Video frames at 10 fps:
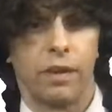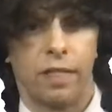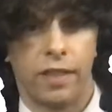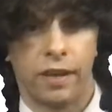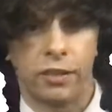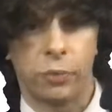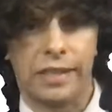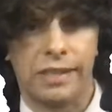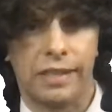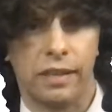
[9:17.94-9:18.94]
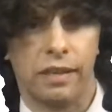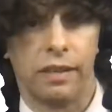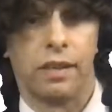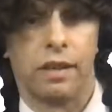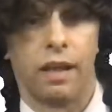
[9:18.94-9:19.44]
Thus, we see
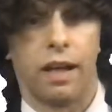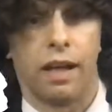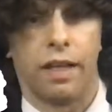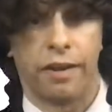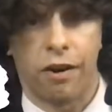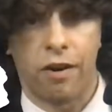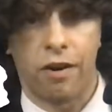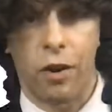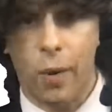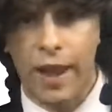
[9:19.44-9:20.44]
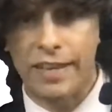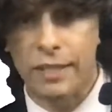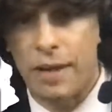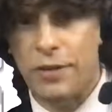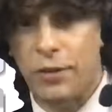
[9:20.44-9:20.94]
there are no
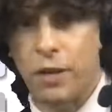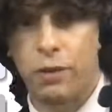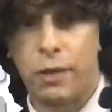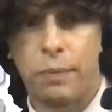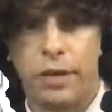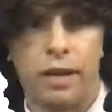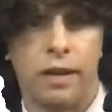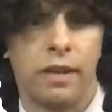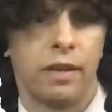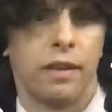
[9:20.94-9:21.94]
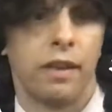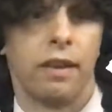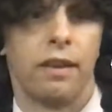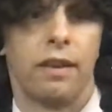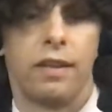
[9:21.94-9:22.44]
asymmetric equilibria
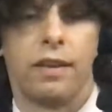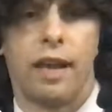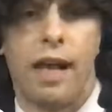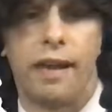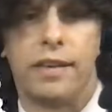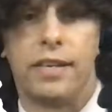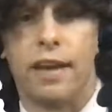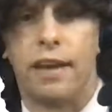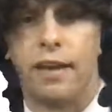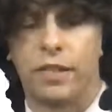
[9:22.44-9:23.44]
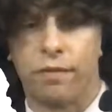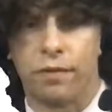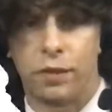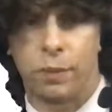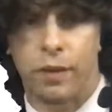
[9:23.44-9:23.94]
in the IID n-agent
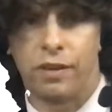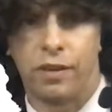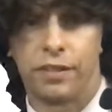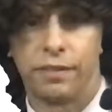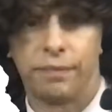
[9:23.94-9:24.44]
first price auction.